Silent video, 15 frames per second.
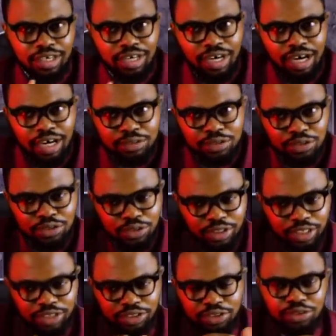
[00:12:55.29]
how do you
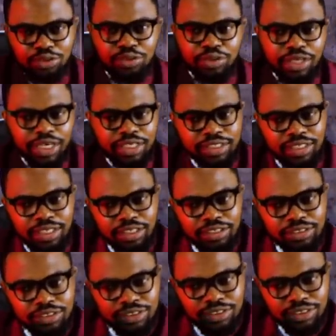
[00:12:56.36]
get to look at
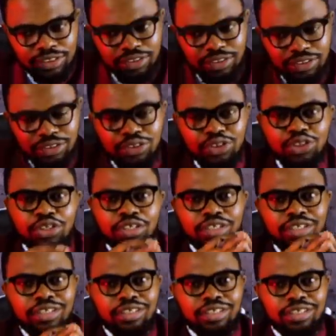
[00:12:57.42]
his
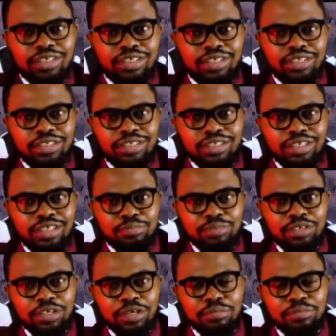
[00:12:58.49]
journey? Did he
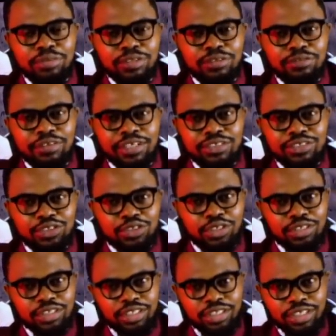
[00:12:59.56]
become prophet
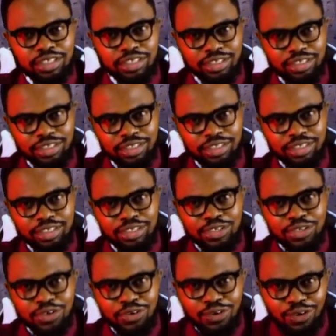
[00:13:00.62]
suddenly,
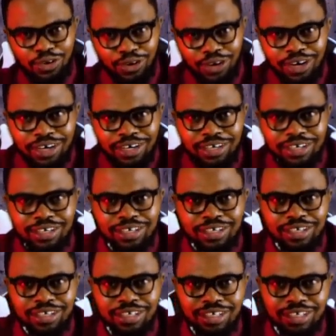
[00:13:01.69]
or
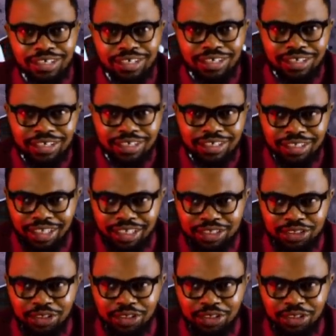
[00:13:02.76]
there is